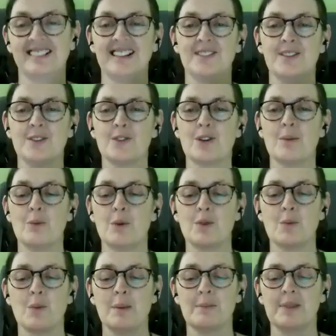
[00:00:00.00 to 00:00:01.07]
if you've got more
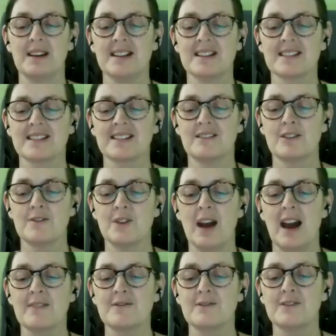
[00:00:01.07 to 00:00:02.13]
than one piece, or if you
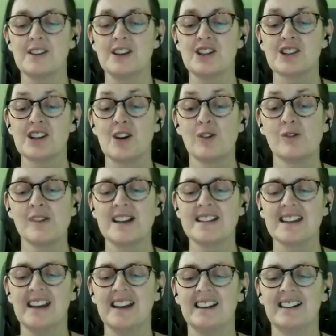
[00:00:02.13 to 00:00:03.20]
haven't finished it
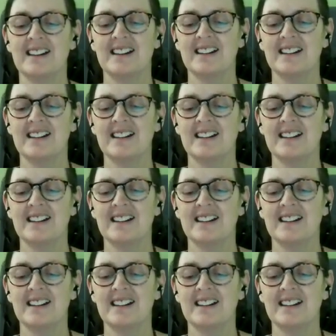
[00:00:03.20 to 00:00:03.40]
already,